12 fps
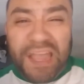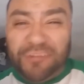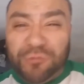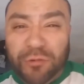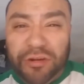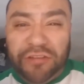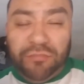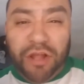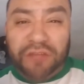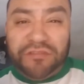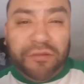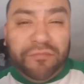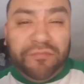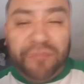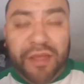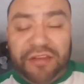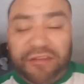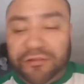That's where these blogs come
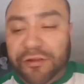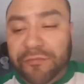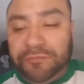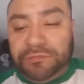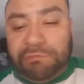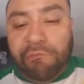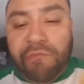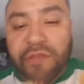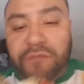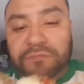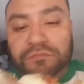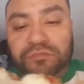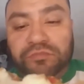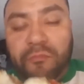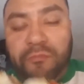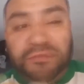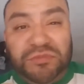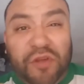from, actually.
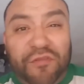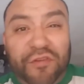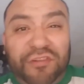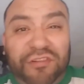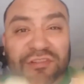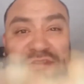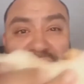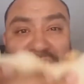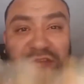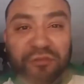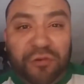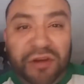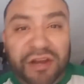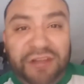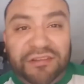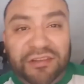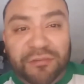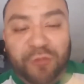So if you're just like tuning
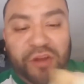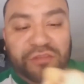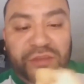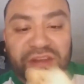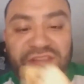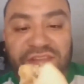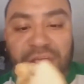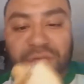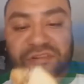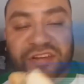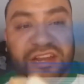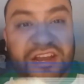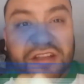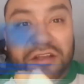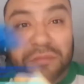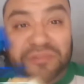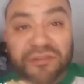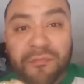in to watch me eat a sandwich and get
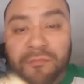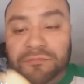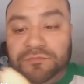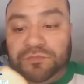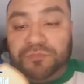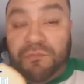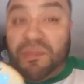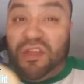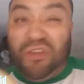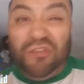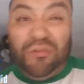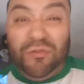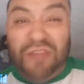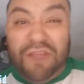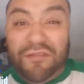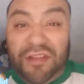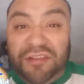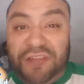hiccups, you should
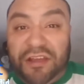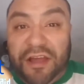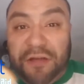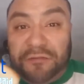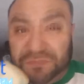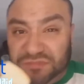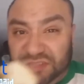definitely check out